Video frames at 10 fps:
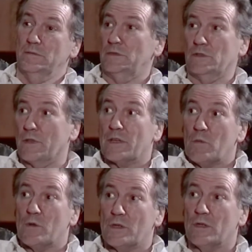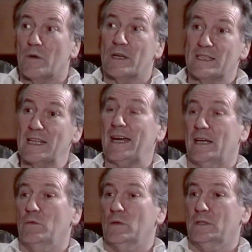so that they would know
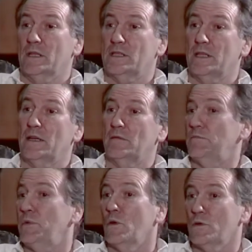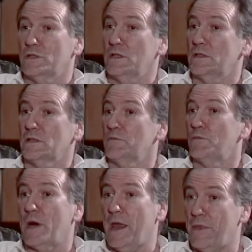exactly what they said, pauses and
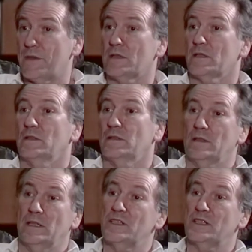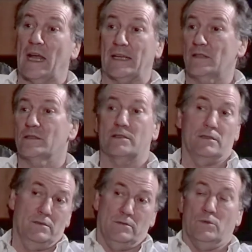breaths and stutters
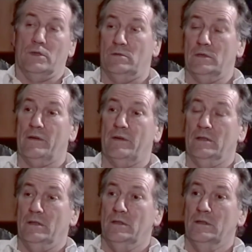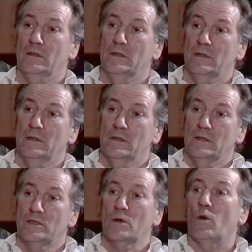and whatever.
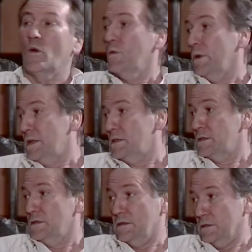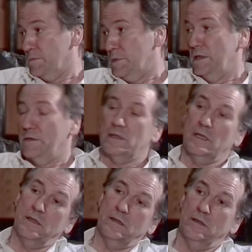So always, as Peter
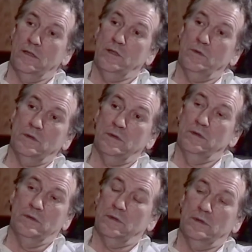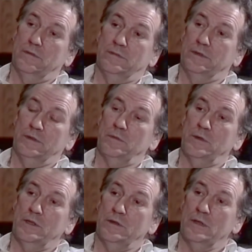said, you would
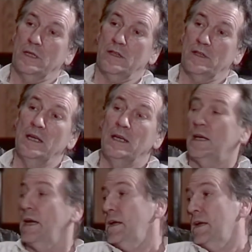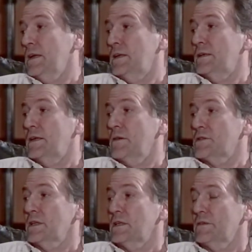be shooting a guide track. Again, I
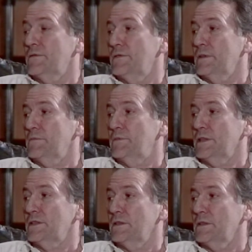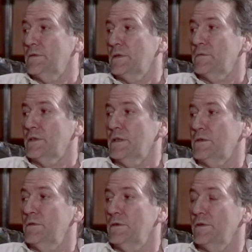was thinking of a picture. I think
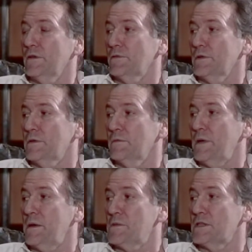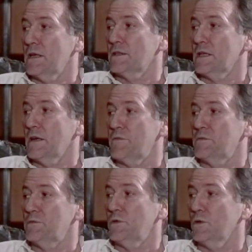you were involved with Mademoiselle herself from
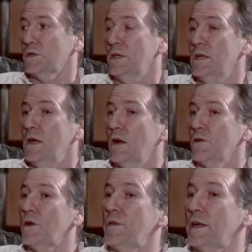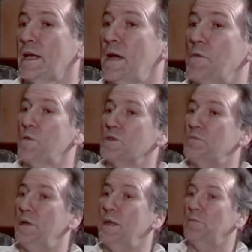Gibraltar. Yeah. Although that camera was
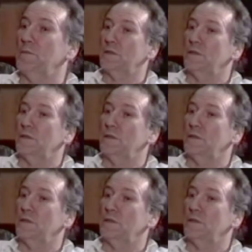blimped,